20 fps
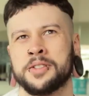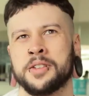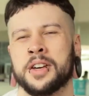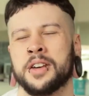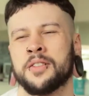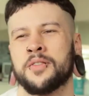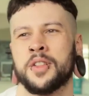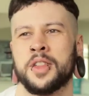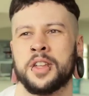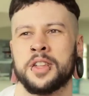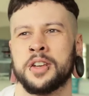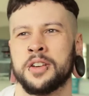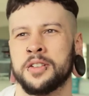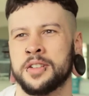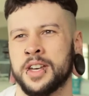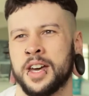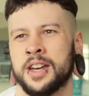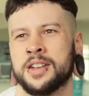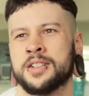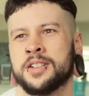looking for the new
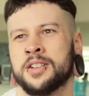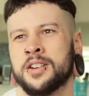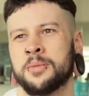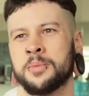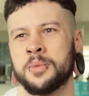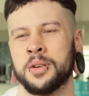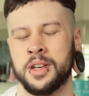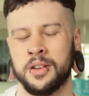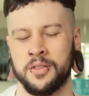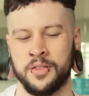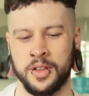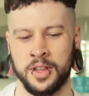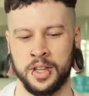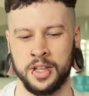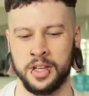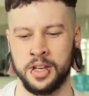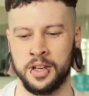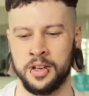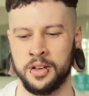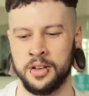texture. I'm looking for the
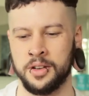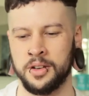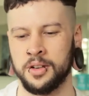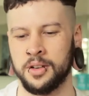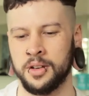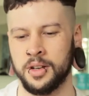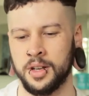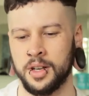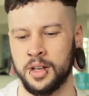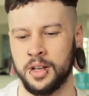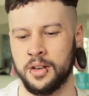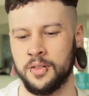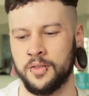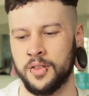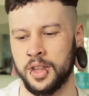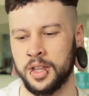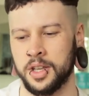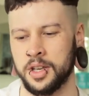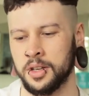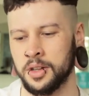new
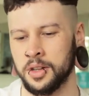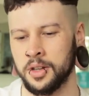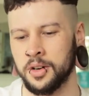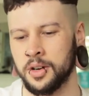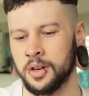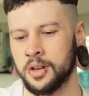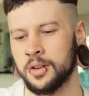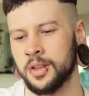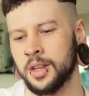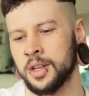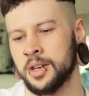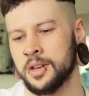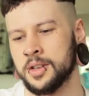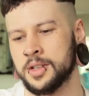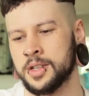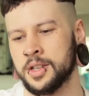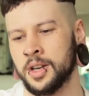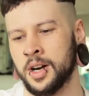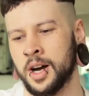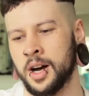look, for the new
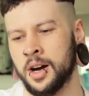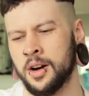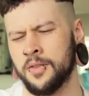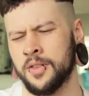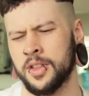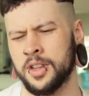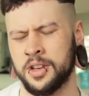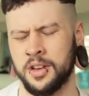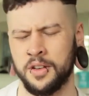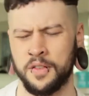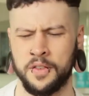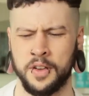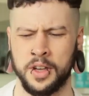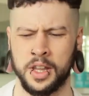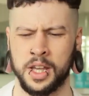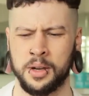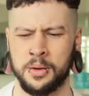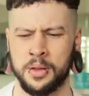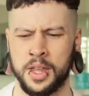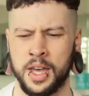style, for the new feeling with